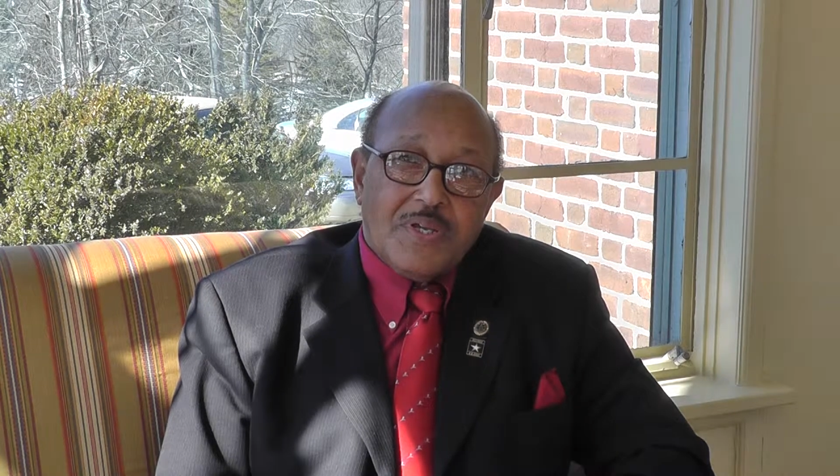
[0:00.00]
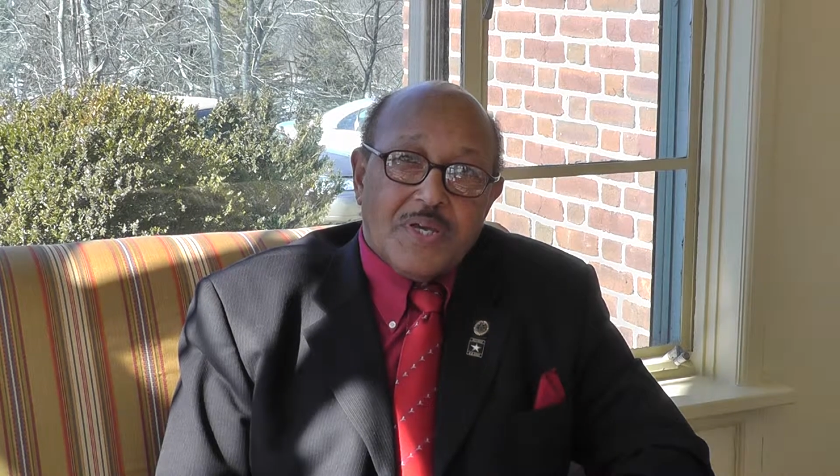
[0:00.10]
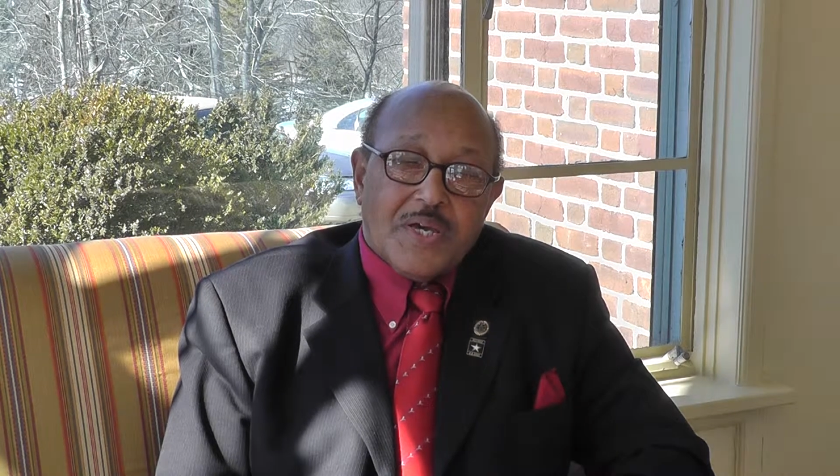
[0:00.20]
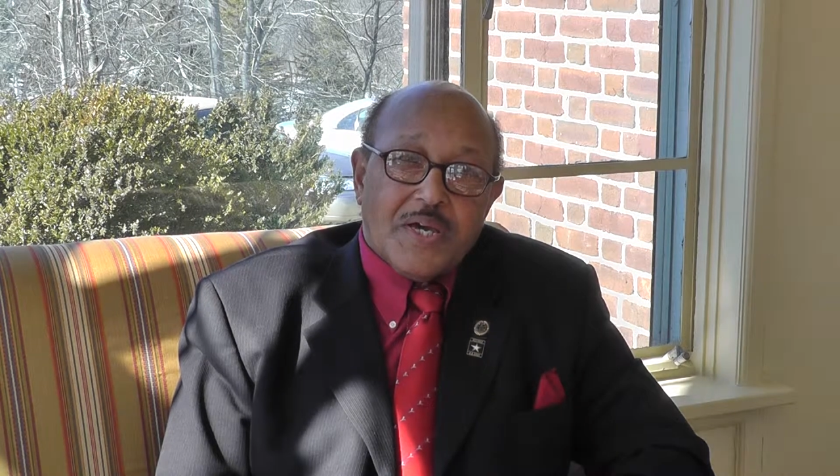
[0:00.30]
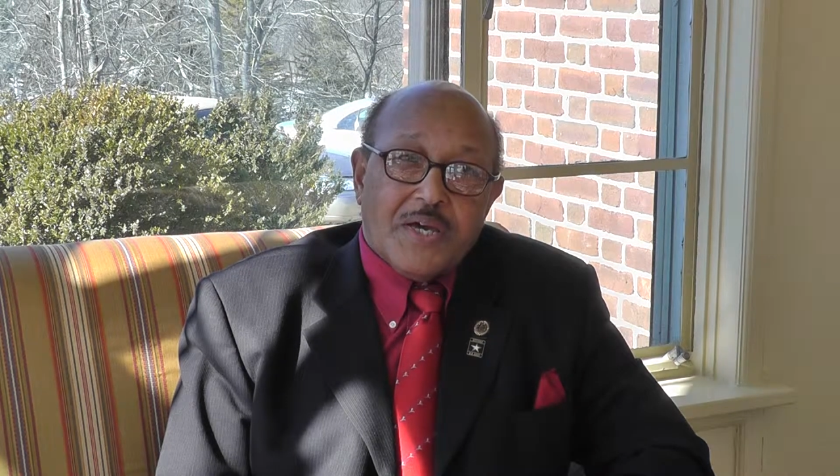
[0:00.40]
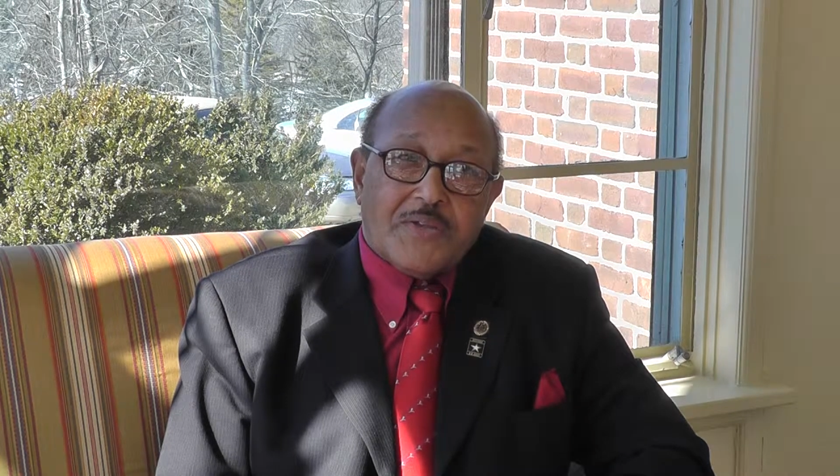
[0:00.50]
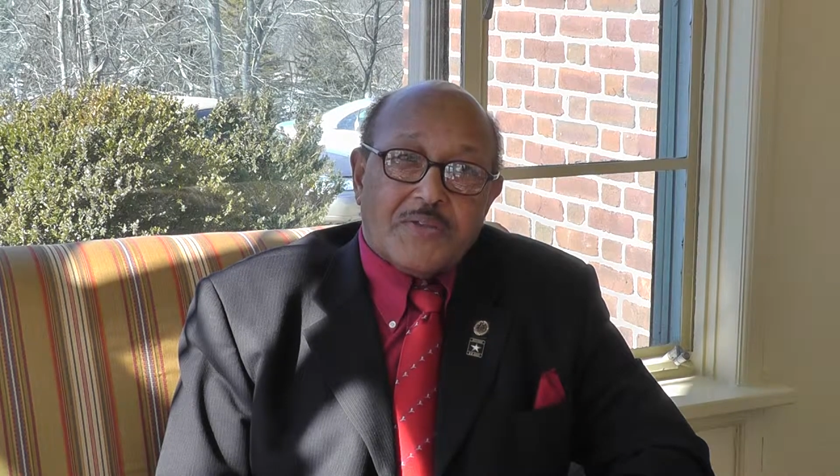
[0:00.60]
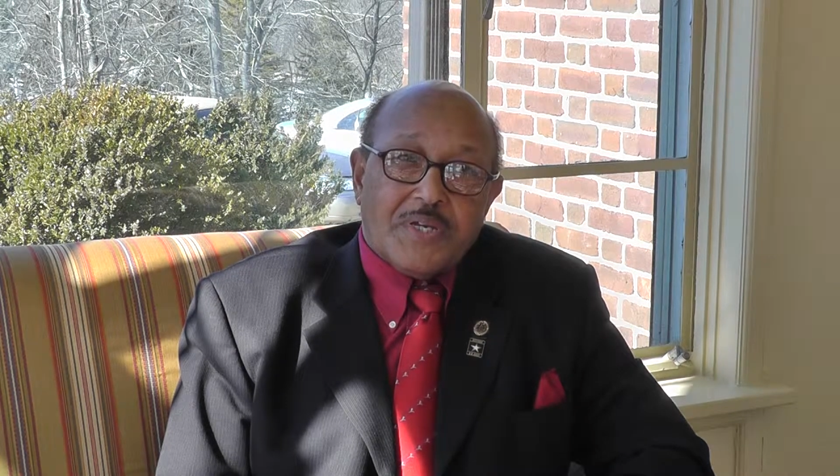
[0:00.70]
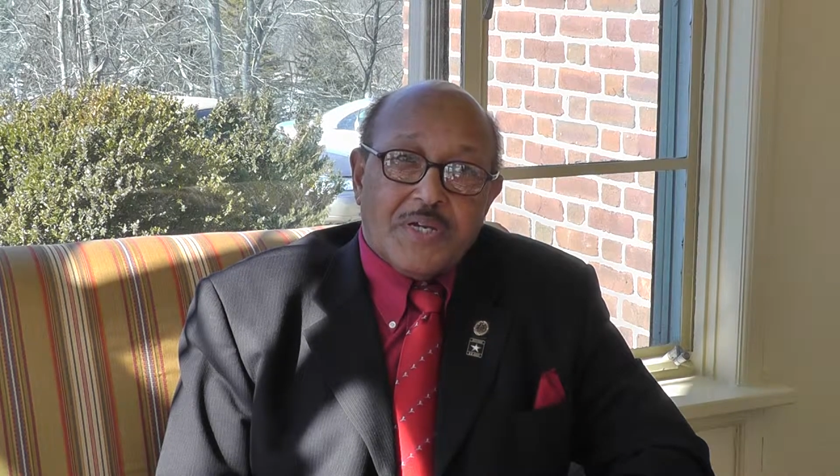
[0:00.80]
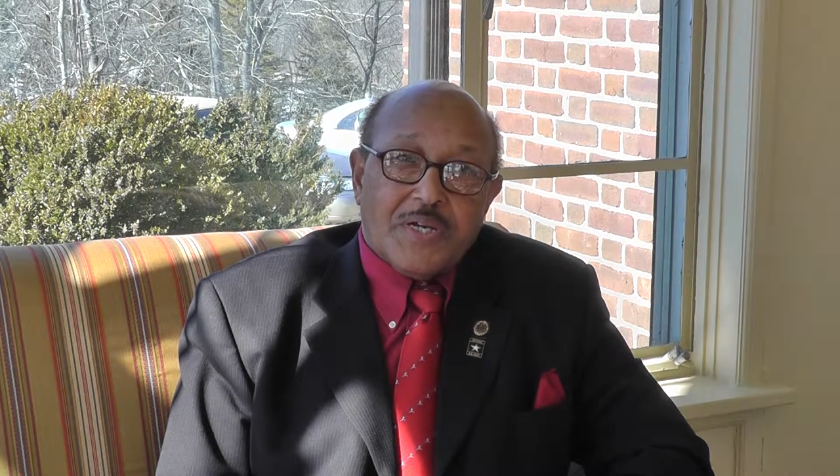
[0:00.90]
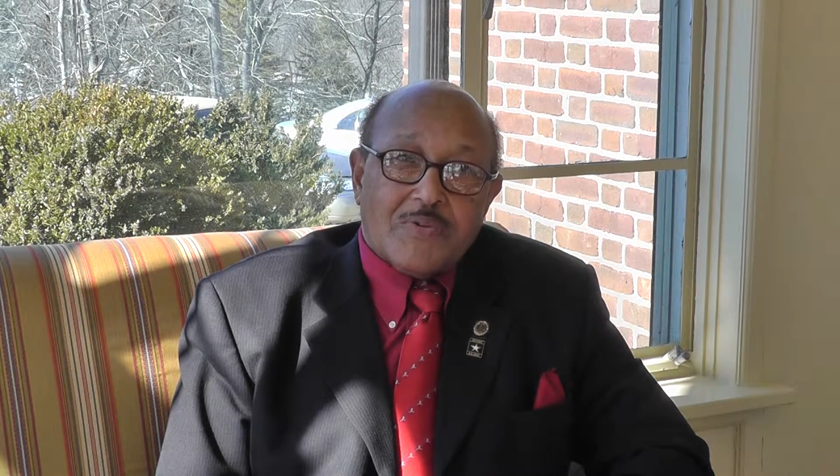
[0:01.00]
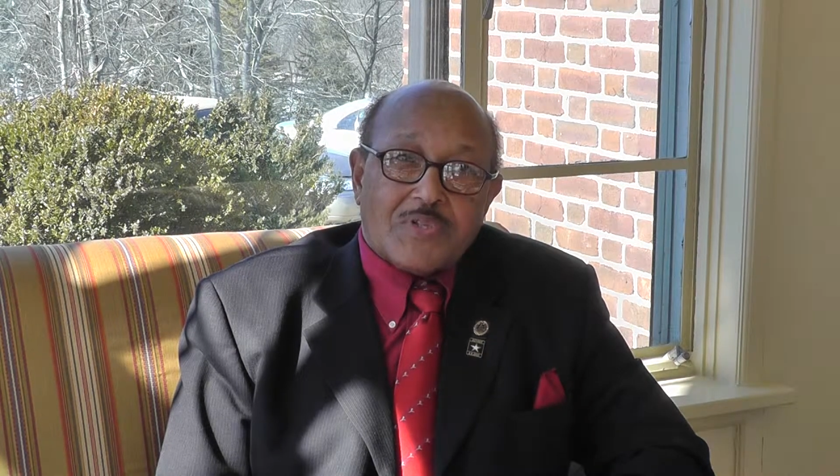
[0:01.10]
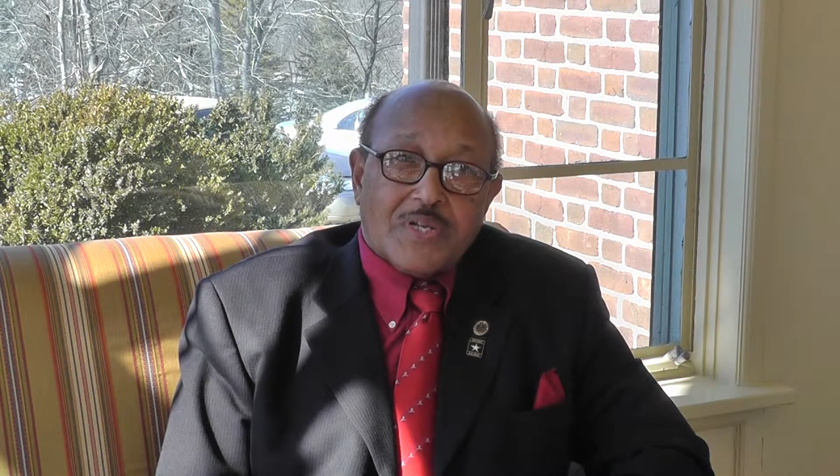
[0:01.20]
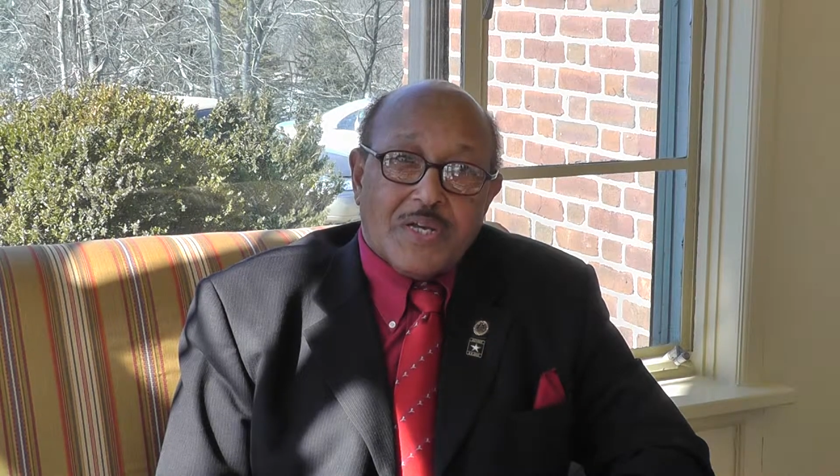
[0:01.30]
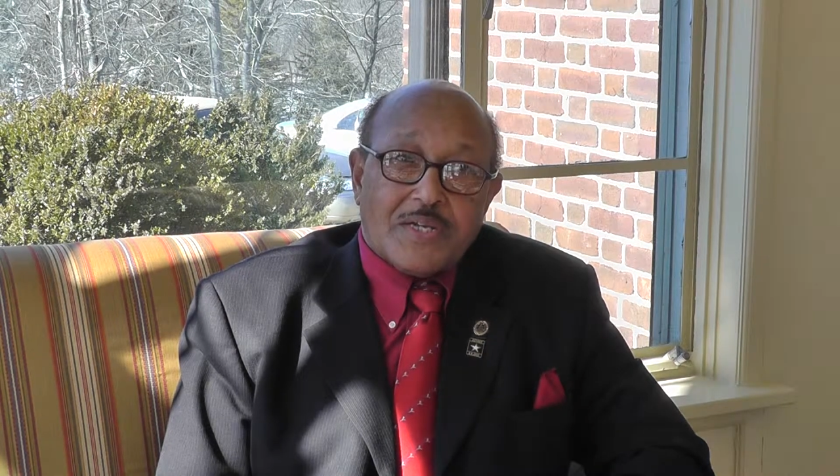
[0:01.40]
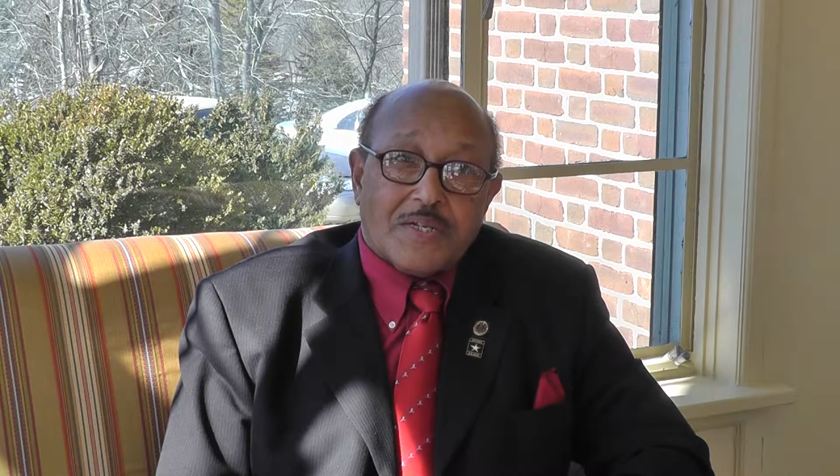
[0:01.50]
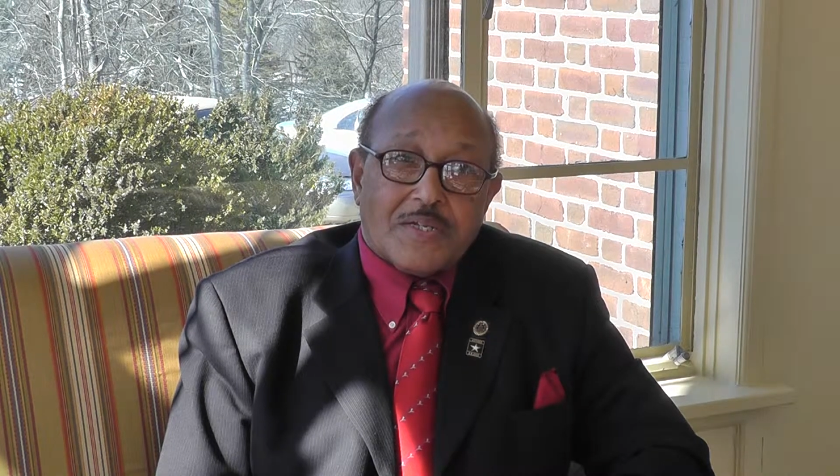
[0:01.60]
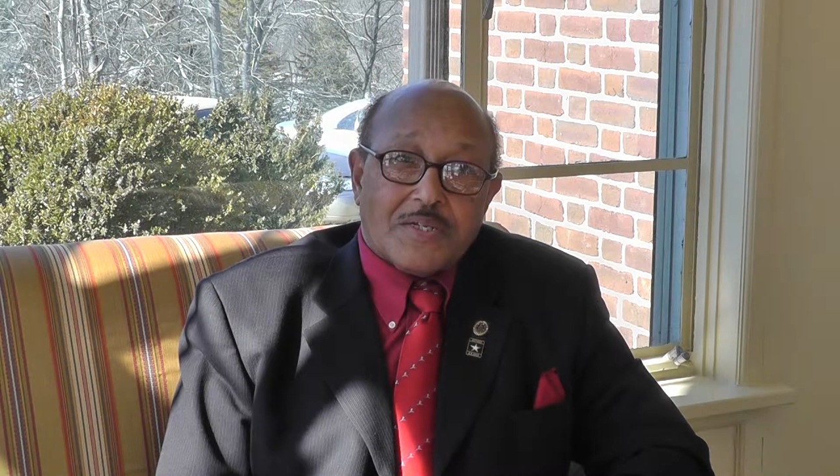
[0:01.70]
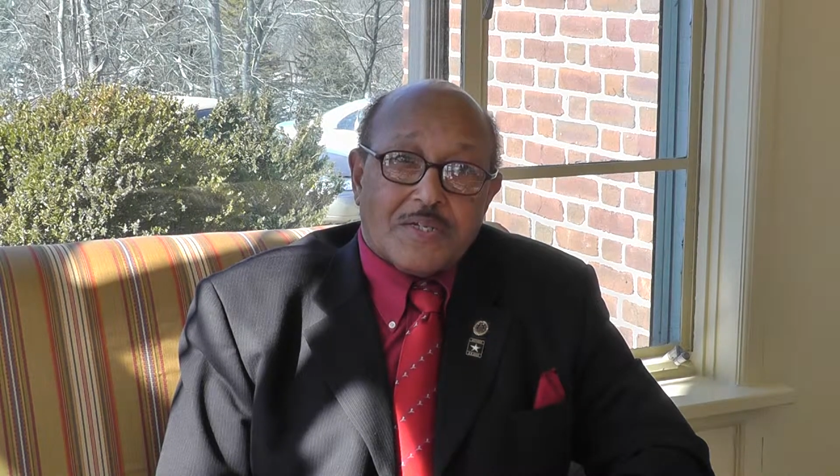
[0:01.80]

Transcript: and then I was elected,